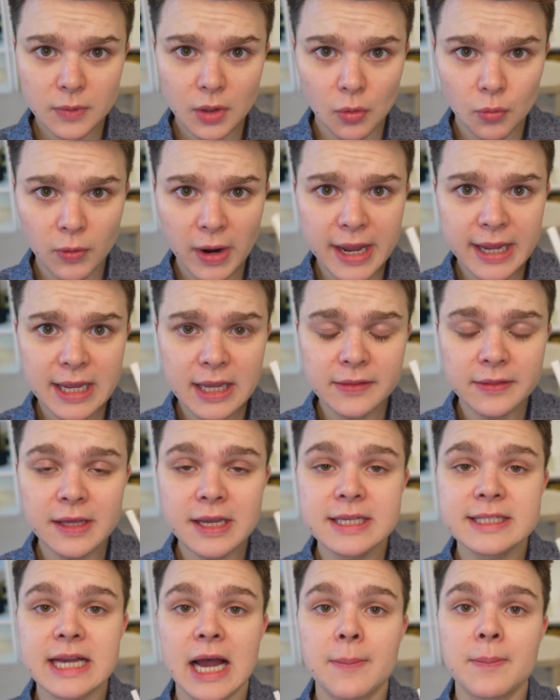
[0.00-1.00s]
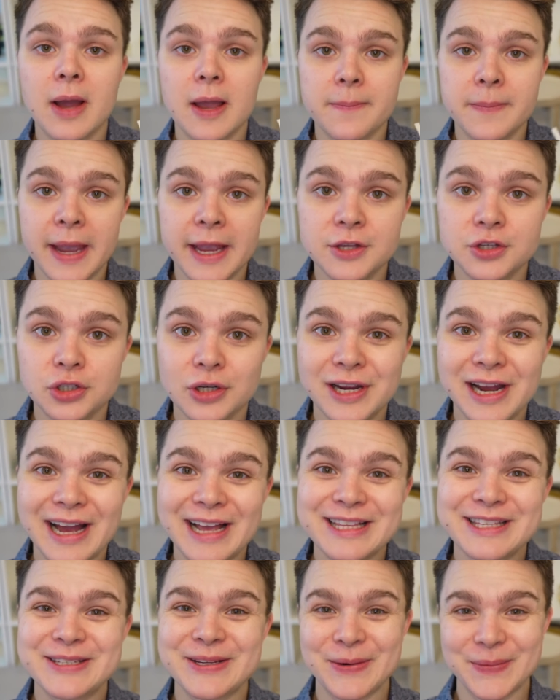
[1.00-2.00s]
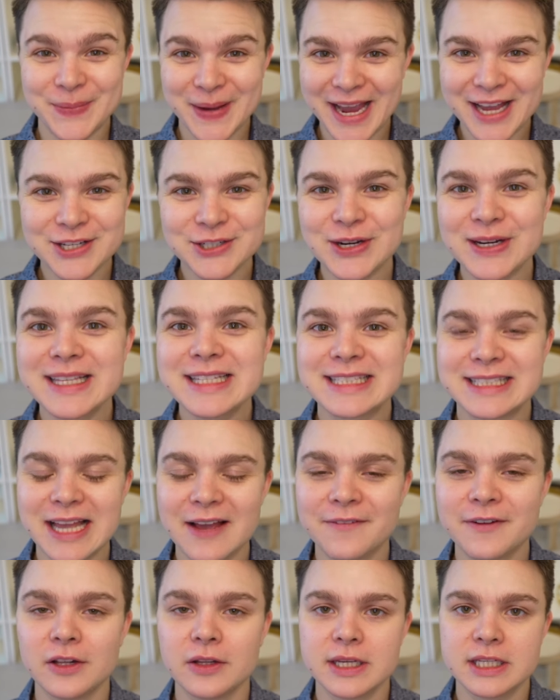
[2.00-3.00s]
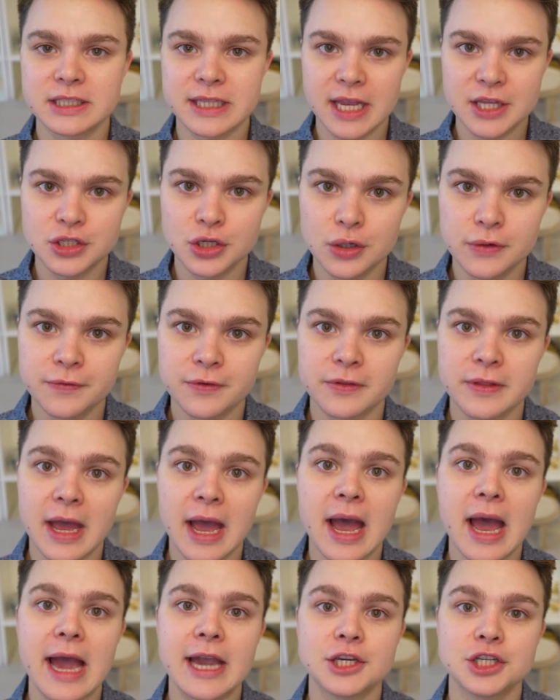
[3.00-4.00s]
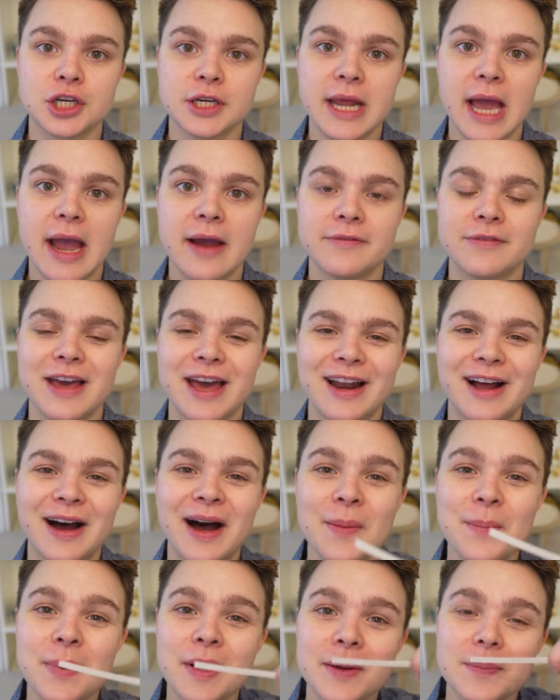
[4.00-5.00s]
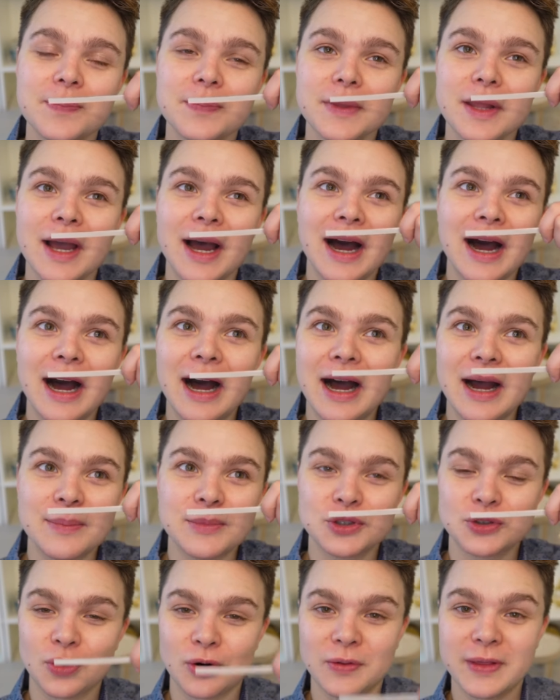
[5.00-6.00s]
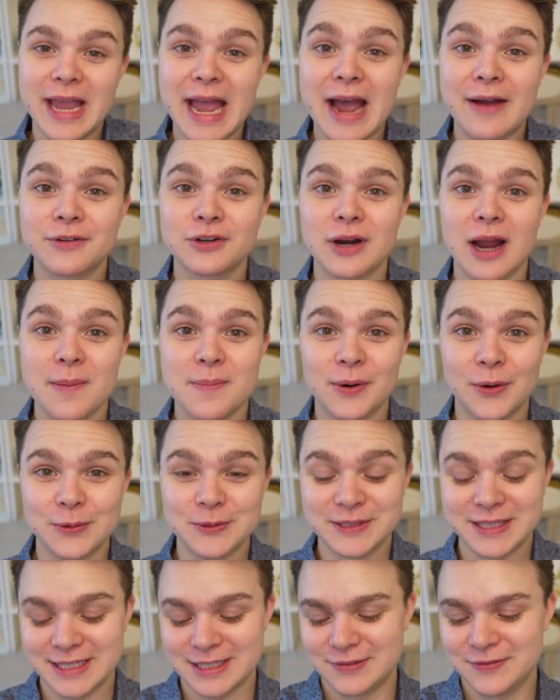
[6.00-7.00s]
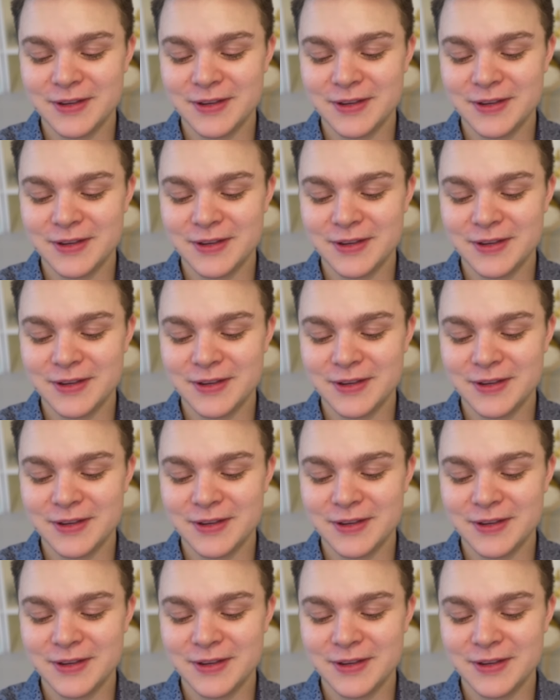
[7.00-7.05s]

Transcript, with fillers: ranking these on my Patreon. So patrons, definitely stay tuned for that. I should have that up um, shortly after I post this